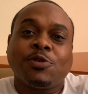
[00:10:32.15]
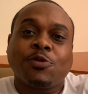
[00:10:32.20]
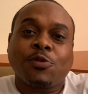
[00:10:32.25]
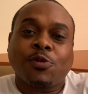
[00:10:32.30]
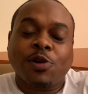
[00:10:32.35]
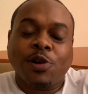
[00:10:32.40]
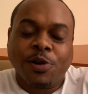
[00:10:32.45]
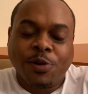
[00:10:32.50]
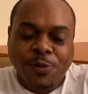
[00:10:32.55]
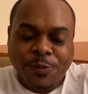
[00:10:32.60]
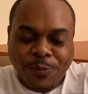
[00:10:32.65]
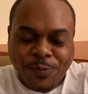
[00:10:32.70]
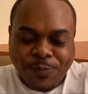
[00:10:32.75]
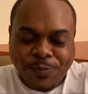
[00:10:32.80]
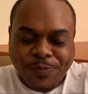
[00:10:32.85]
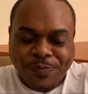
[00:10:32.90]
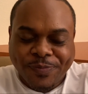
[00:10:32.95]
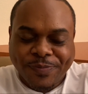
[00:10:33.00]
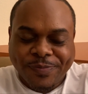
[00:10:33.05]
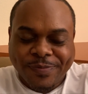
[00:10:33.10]
row.
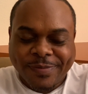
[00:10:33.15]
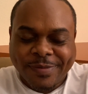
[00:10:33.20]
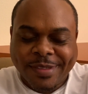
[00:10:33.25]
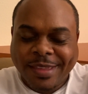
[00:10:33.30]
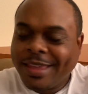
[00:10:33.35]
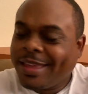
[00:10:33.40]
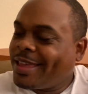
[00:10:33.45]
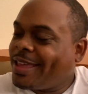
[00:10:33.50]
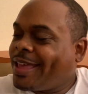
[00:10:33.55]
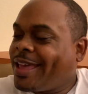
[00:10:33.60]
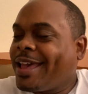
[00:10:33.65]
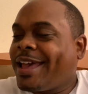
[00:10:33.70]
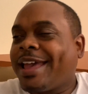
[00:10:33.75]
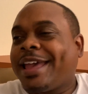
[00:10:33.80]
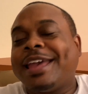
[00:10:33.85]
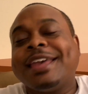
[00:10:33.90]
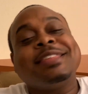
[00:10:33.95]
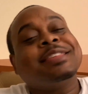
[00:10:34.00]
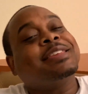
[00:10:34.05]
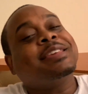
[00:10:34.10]

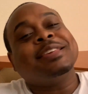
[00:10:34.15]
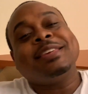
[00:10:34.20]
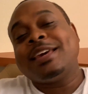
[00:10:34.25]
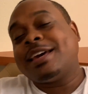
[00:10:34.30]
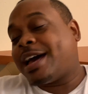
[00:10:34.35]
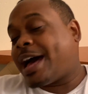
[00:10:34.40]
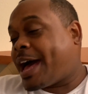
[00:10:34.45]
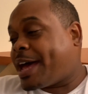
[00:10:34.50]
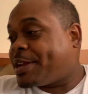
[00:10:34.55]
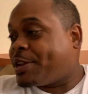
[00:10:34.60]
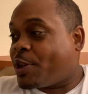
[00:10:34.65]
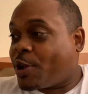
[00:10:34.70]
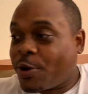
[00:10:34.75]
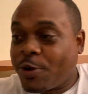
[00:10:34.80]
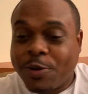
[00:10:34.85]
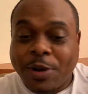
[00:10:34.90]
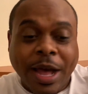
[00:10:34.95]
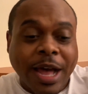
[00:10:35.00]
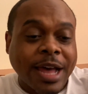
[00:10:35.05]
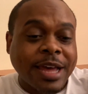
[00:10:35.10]
And yeah, I
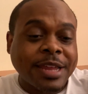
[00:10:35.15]
know.